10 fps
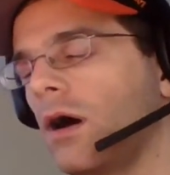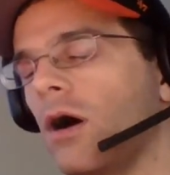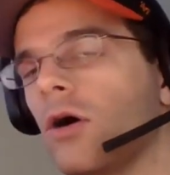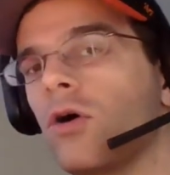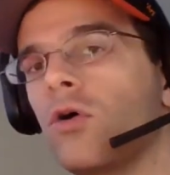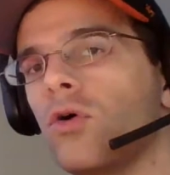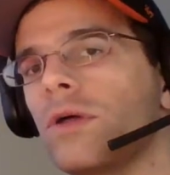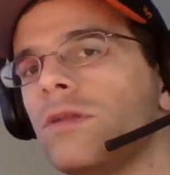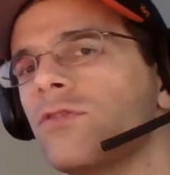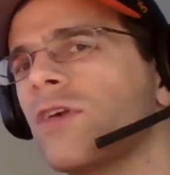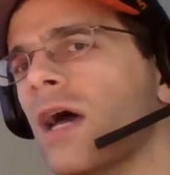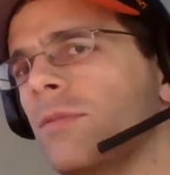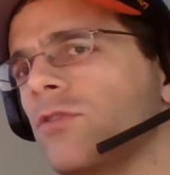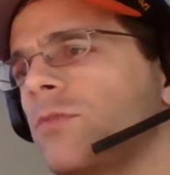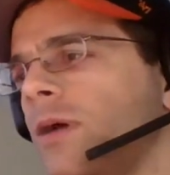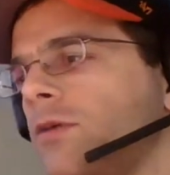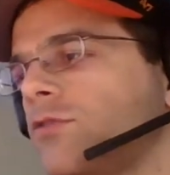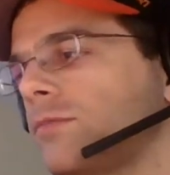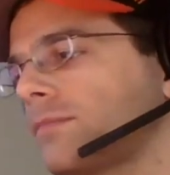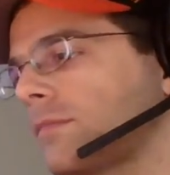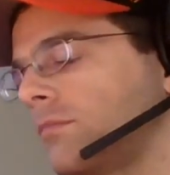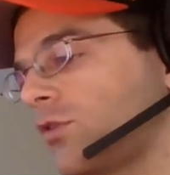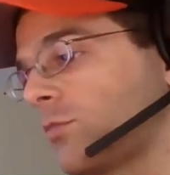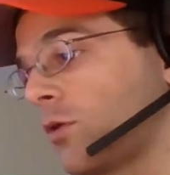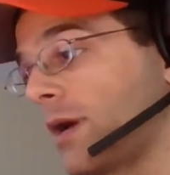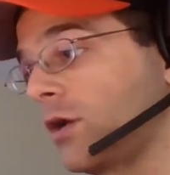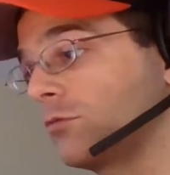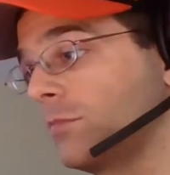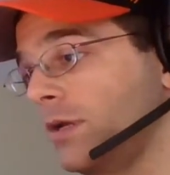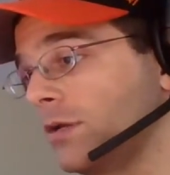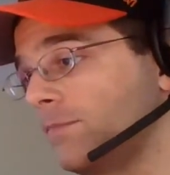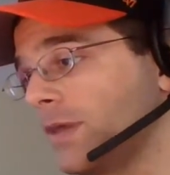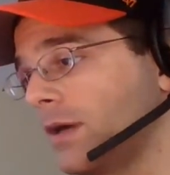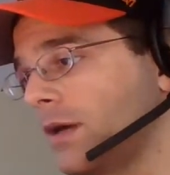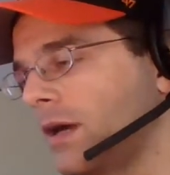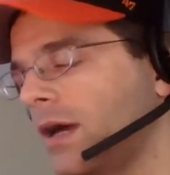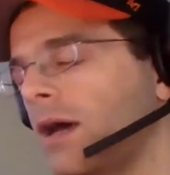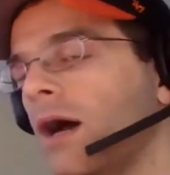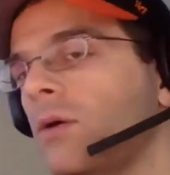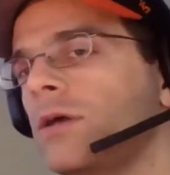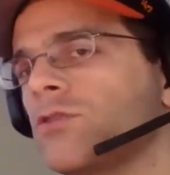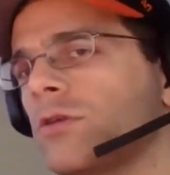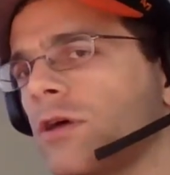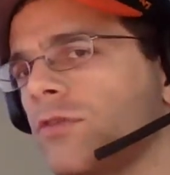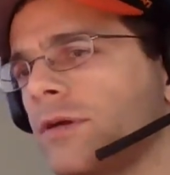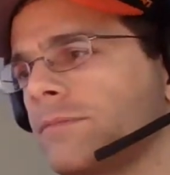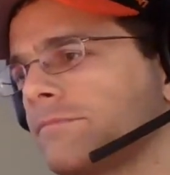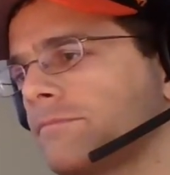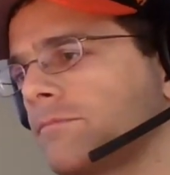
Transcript: A hole in cyberspace, Miss Morengo repeated. How interesting.